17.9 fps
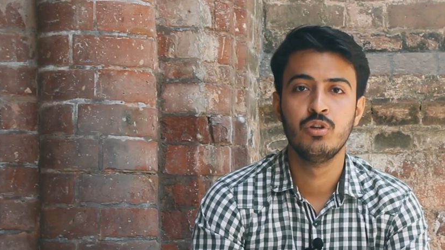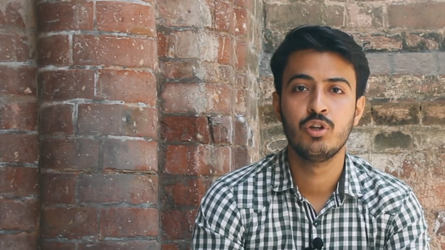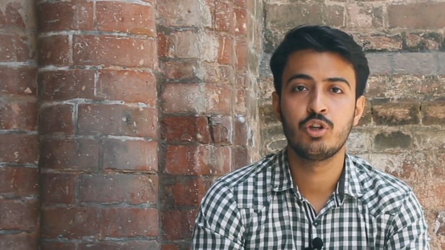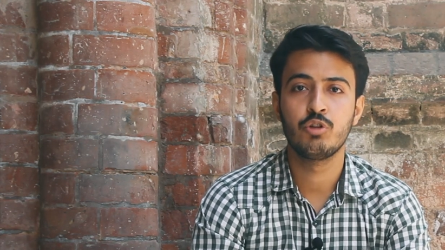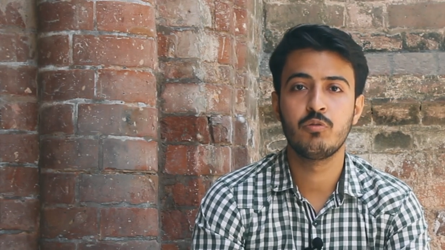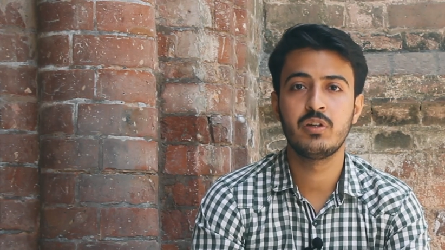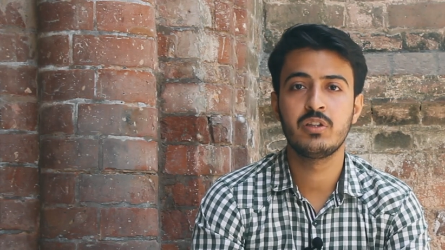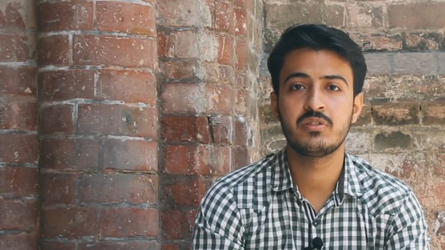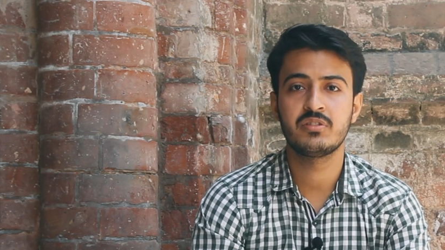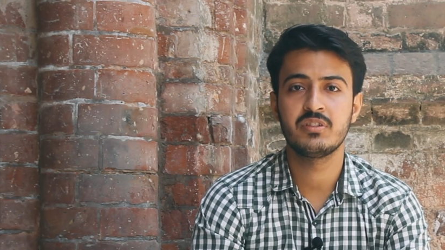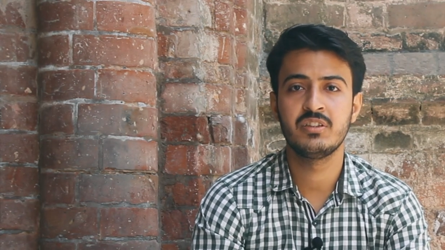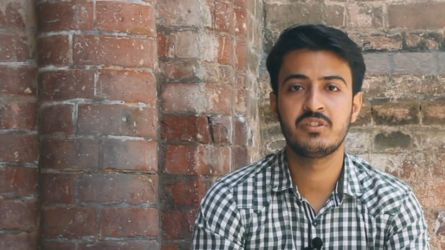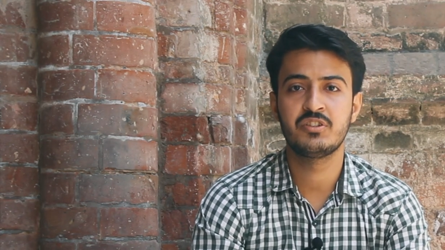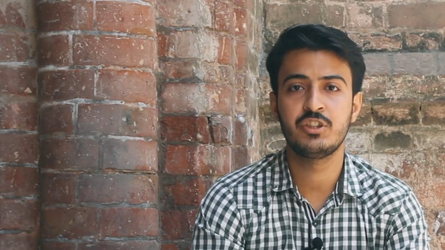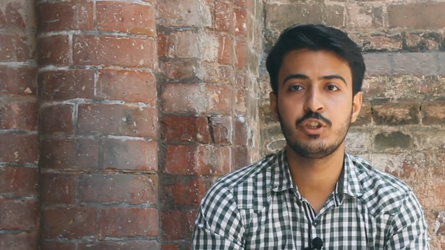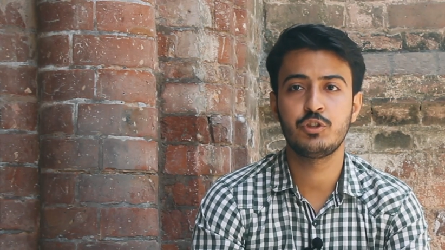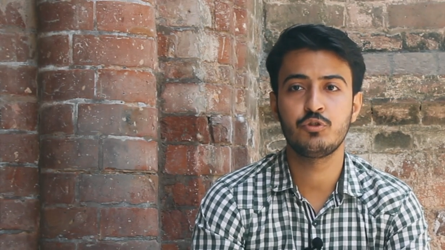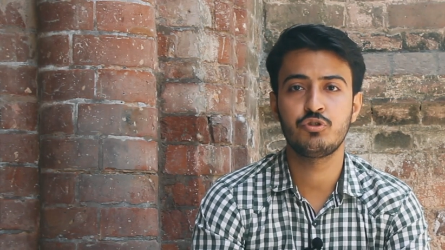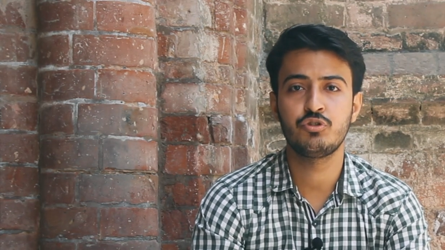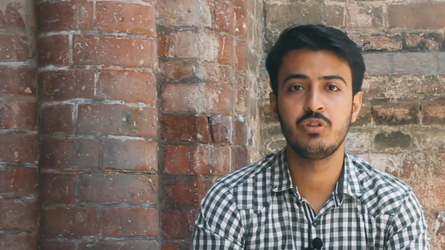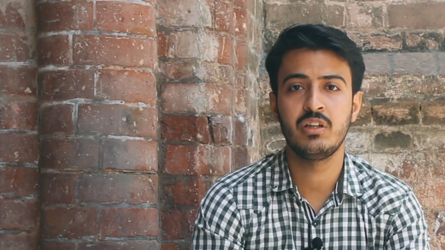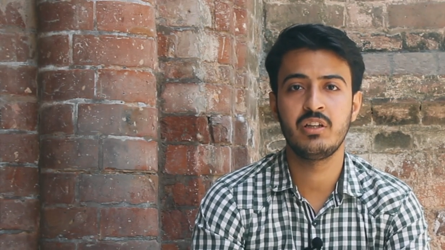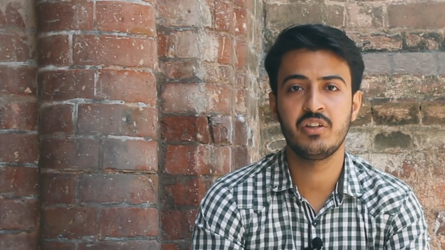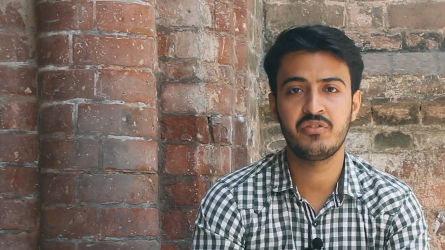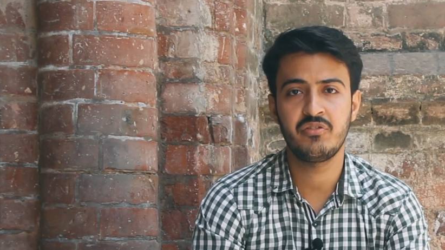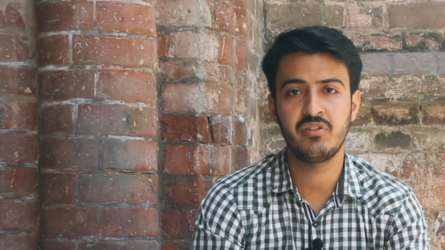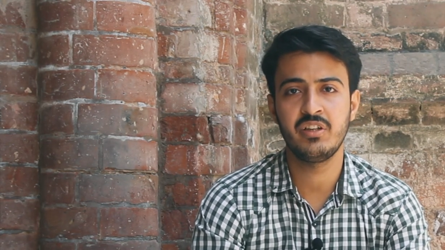towards institutional
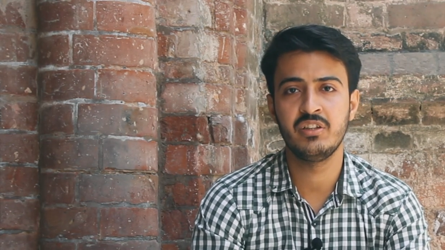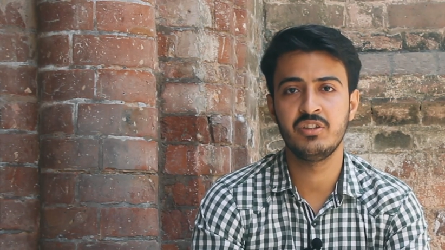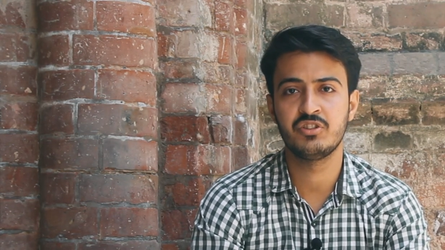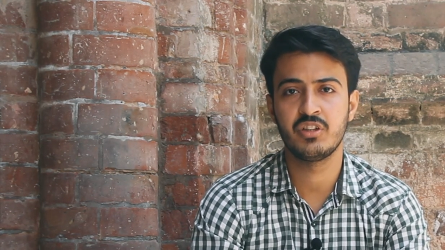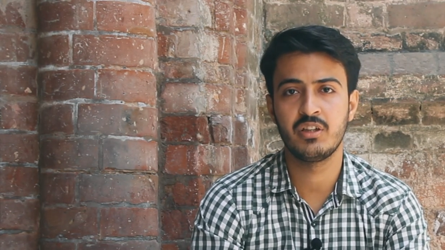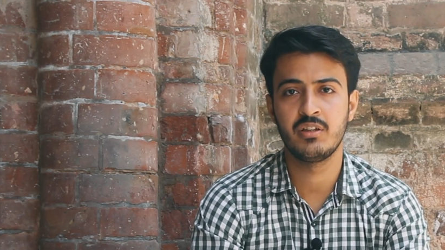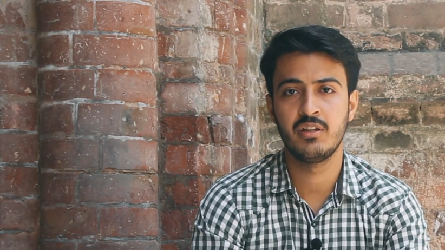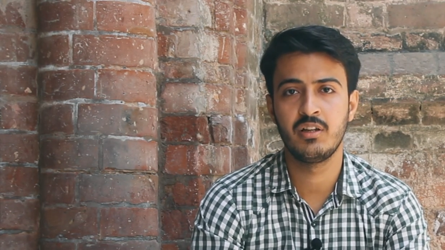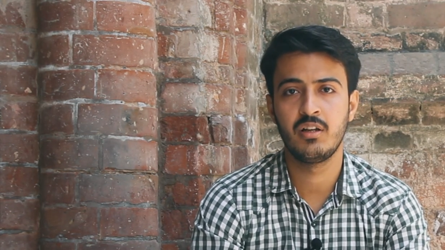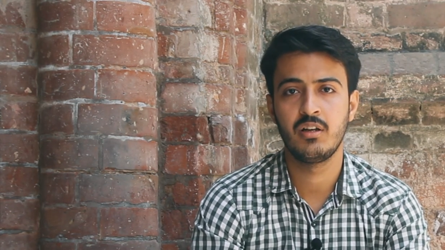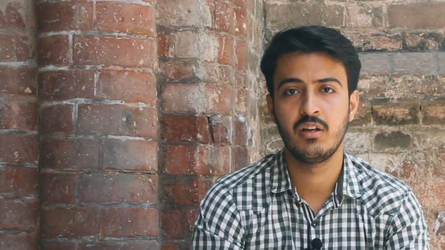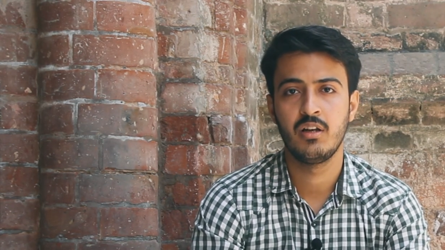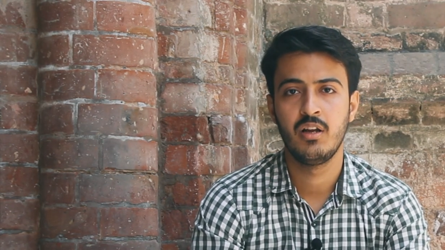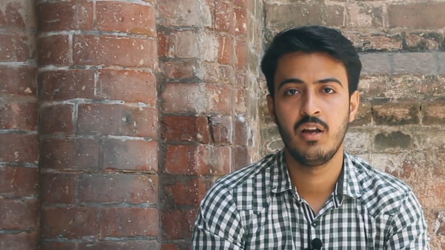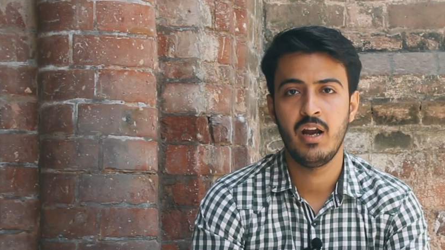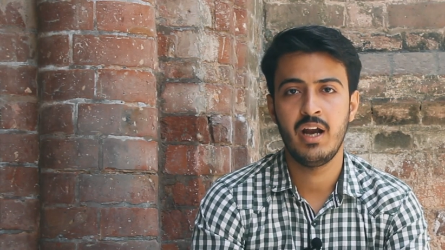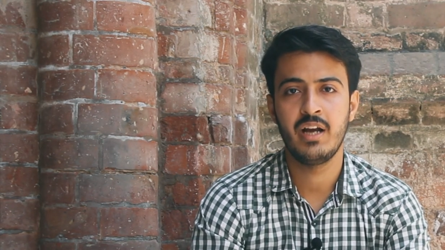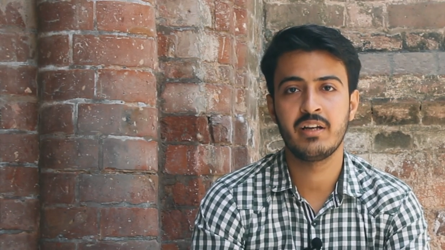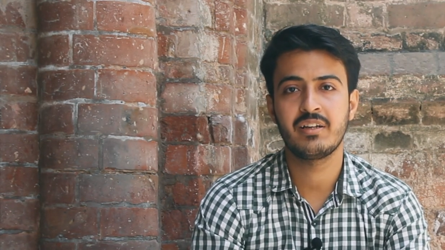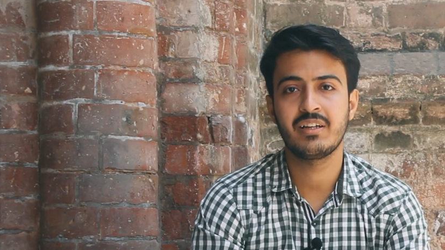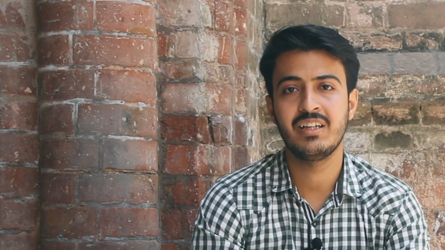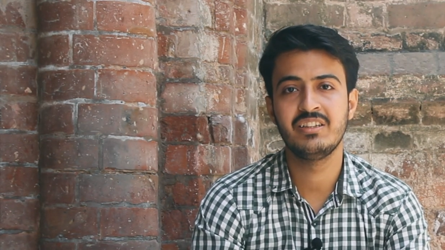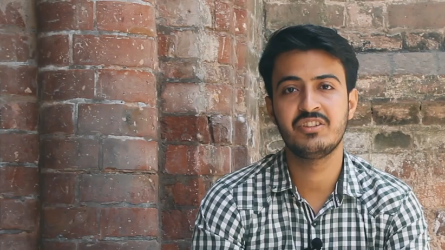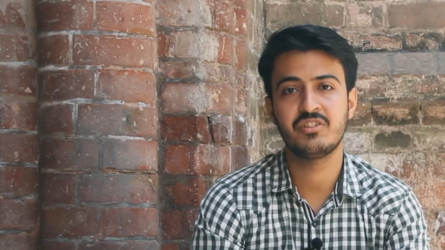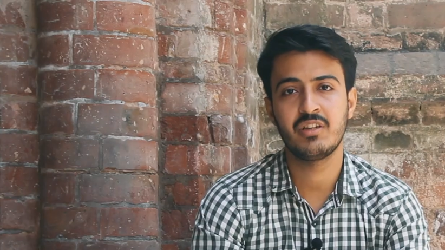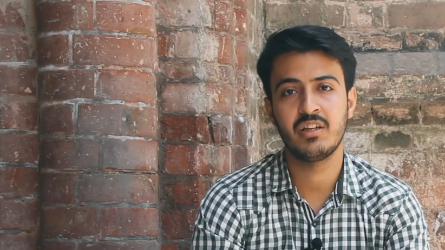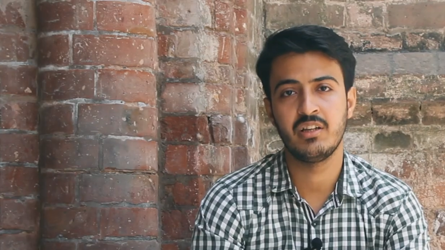history in general and
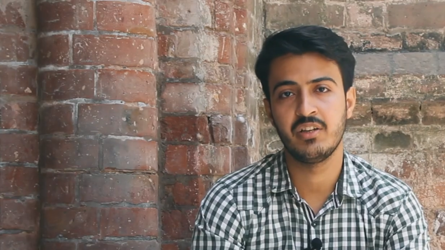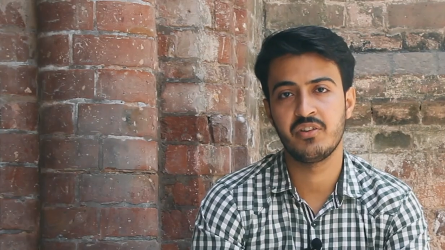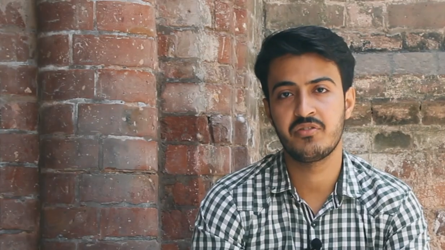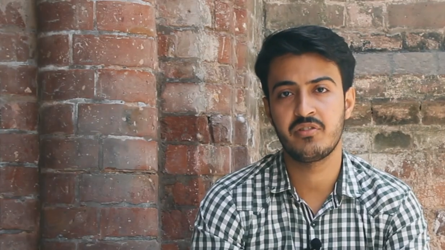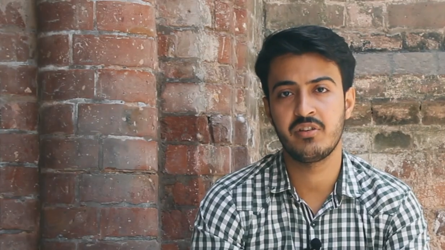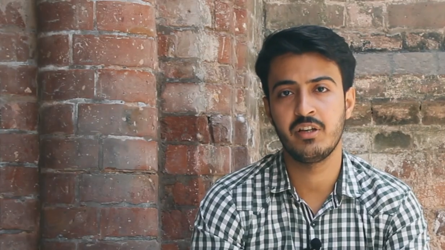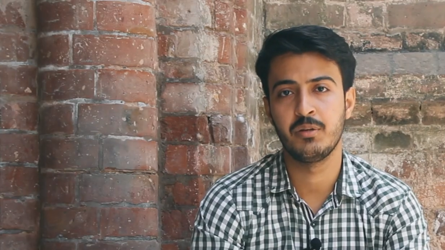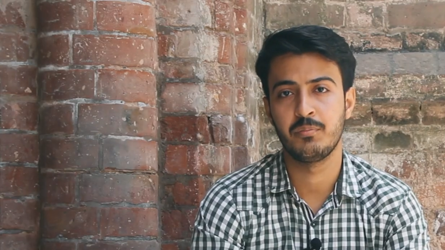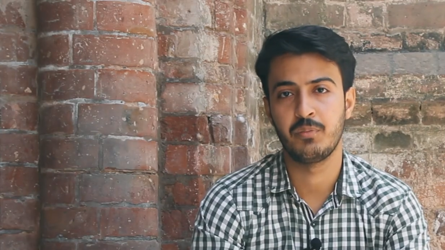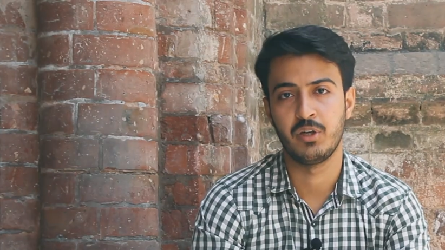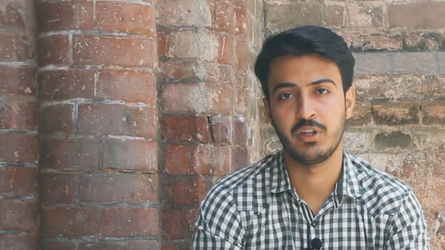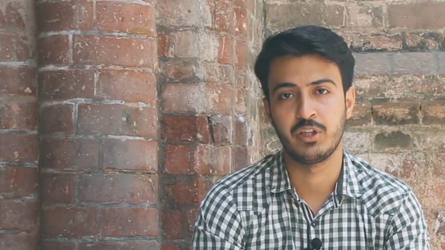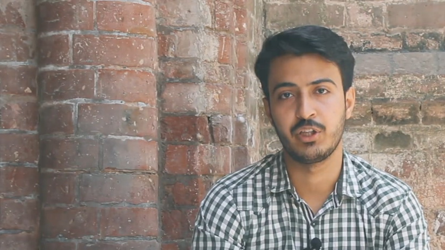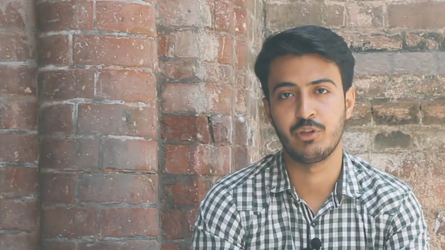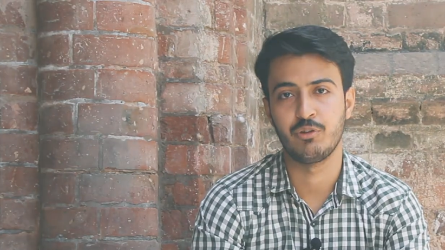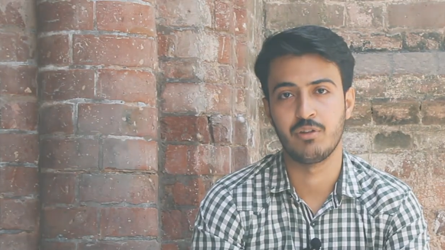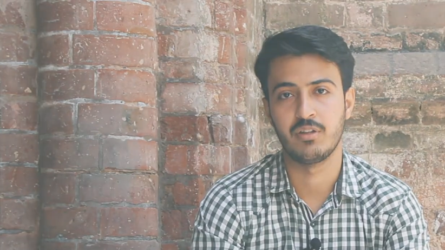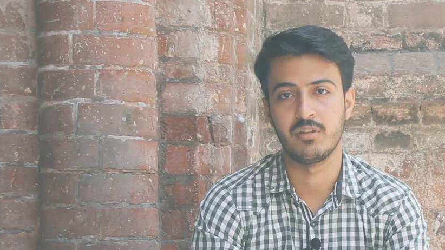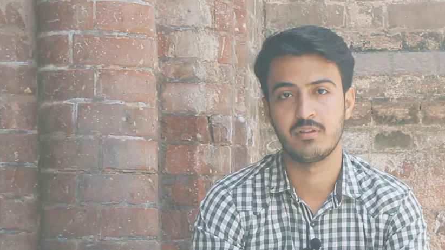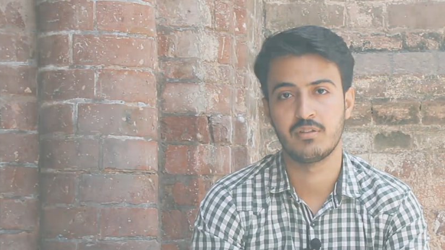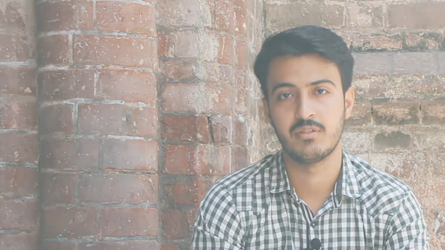cultural history in particular.